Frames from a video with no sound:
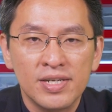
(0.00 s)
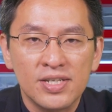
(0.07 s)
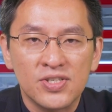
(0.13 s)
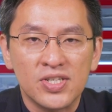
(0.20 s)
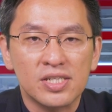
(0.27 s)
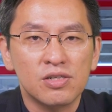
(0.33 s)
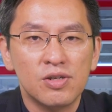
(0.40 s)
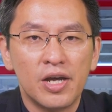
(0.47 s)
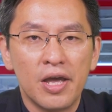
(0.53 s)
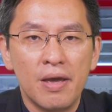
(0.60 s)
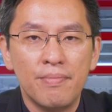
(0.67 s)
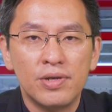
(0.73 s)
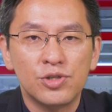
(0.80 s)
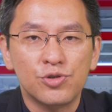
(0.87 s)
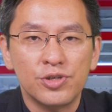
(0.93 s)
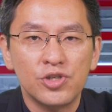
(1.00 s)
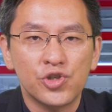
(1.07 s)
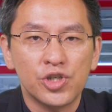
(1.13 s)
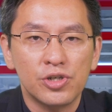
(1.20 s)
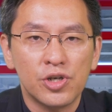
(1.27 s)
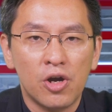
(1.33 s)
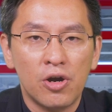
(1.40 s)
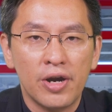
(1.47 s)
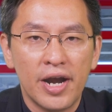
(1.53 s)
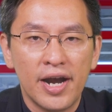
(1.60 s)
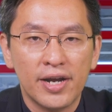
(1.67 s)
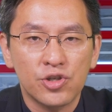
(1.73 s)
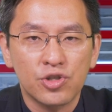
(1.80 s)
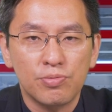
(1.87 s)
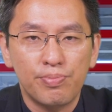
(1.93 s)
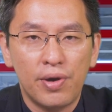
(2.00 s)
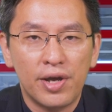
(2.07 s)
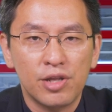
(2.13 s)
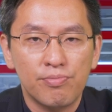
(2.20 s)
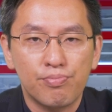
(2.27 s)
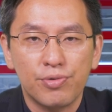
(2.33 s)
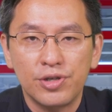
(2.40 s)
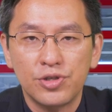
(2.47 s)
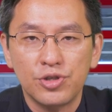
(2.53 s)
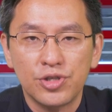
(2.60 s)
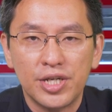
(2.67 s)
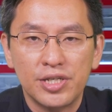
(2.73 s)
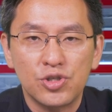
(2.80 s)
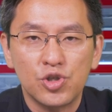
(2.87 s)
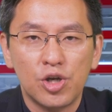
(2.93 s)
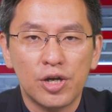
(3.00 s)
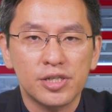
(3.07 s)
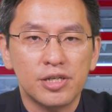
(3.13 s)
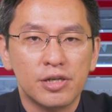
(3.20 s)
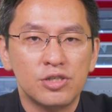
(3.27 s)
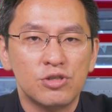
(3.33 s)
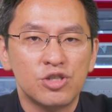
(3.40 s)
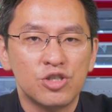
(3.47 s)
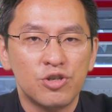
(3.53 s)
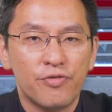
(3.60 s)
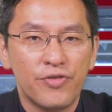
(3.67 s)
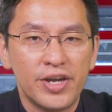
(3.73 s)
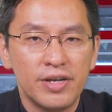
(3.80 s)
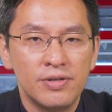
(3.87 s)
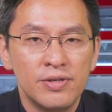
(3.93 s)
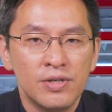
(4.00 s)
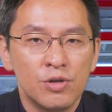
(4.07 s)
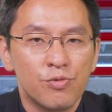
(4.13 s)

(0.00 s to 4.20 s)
Satellite imagery showed on X by the British Antarctic Survey